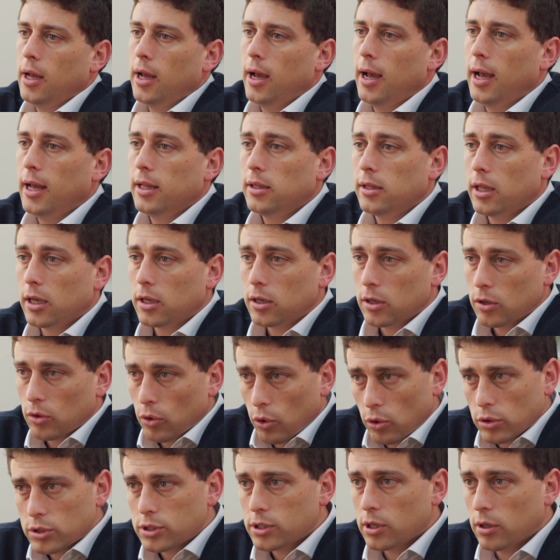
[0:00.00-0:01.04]
And they can
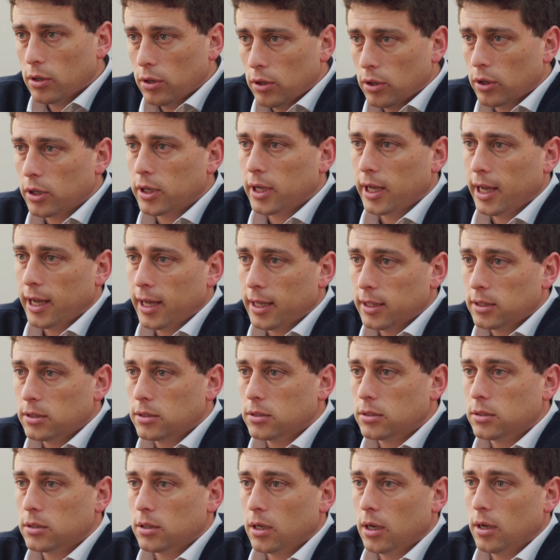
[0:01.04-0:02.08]
also look
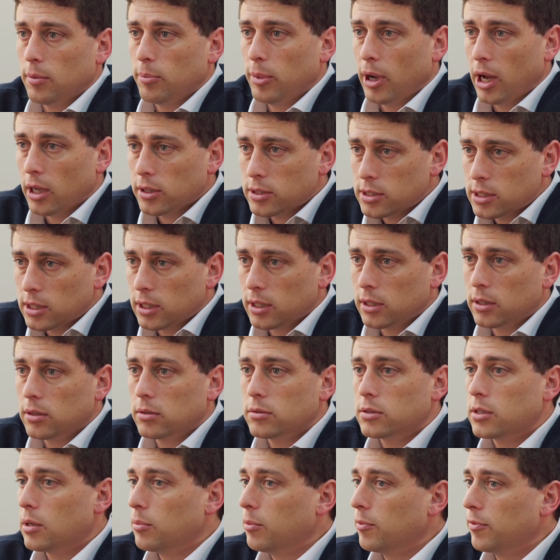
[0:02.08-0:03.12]
at bouncing
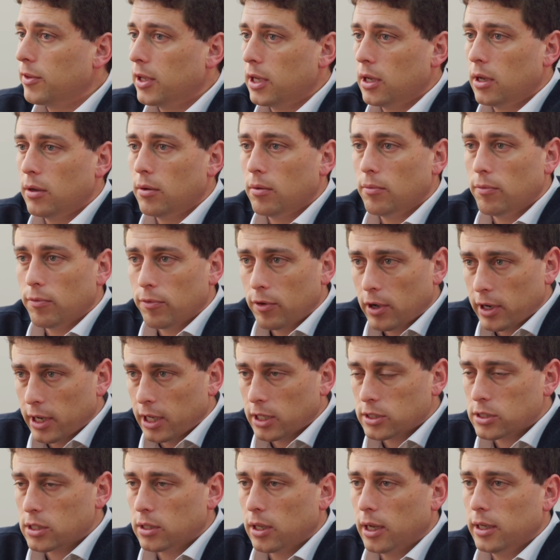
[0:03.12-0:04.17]
some of their
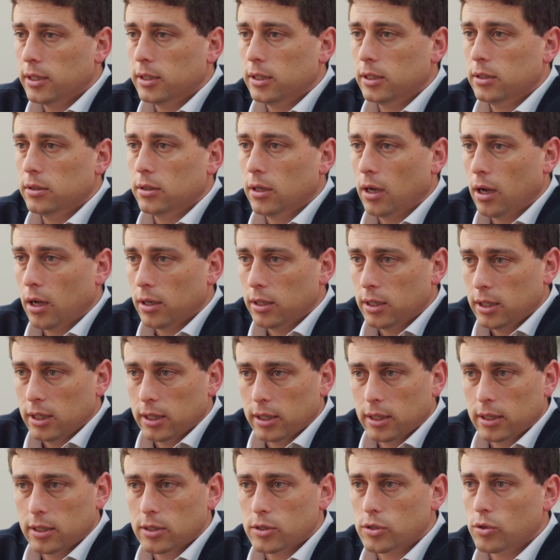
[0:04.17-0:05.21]
financial
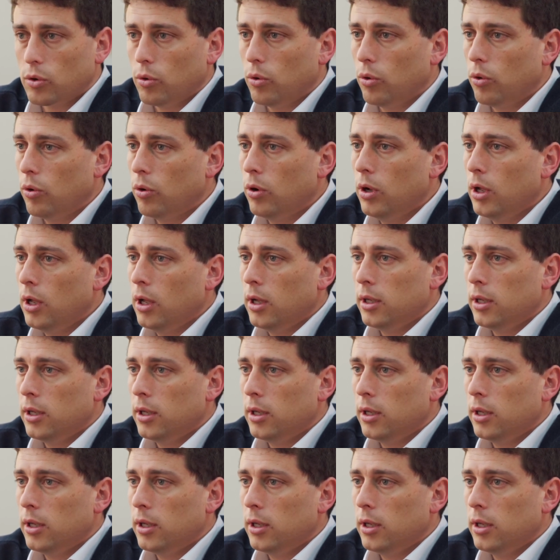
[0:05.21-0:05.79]
ideas or